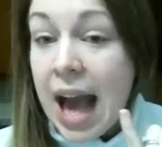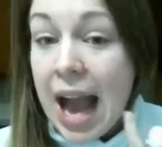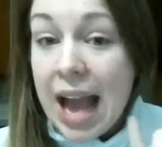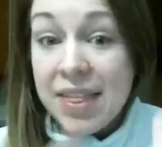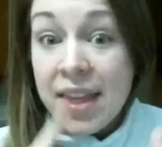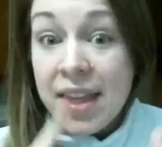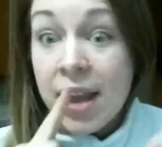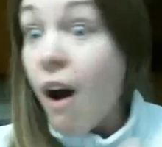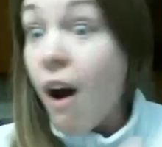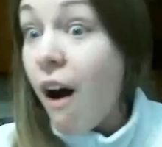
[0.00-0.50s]
I
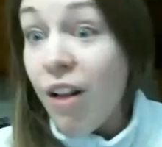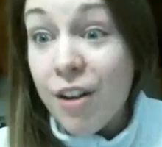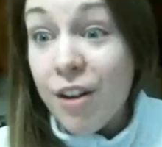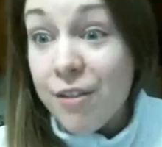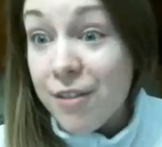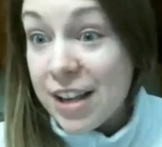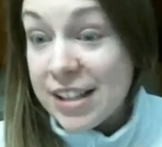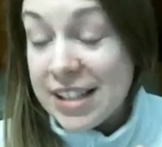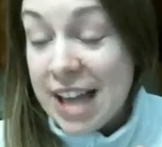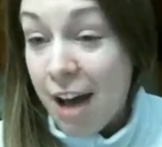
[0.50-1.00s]
think all
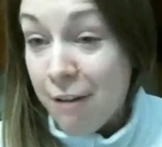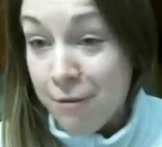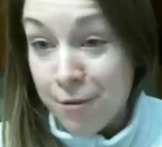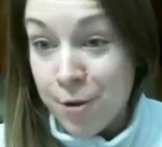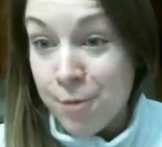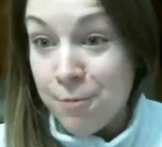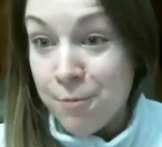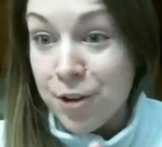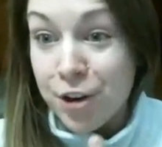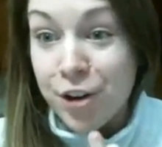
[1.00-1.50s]
of us have
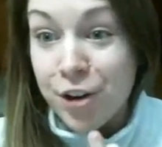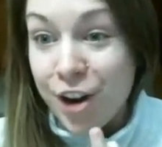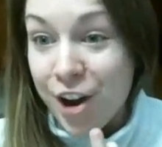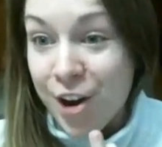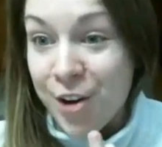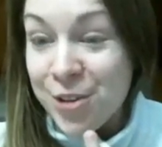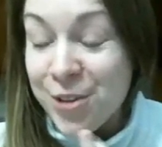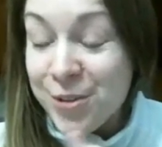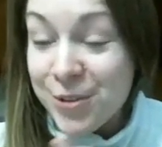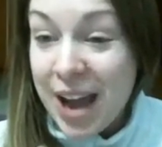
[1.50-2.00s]
room for
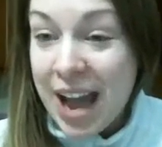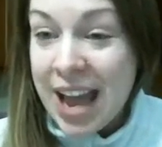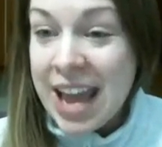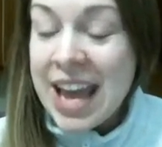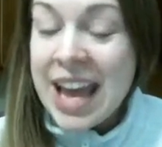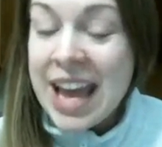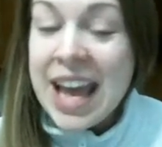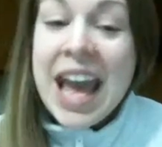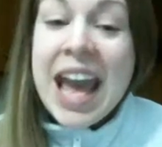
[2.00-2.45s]
growth, right?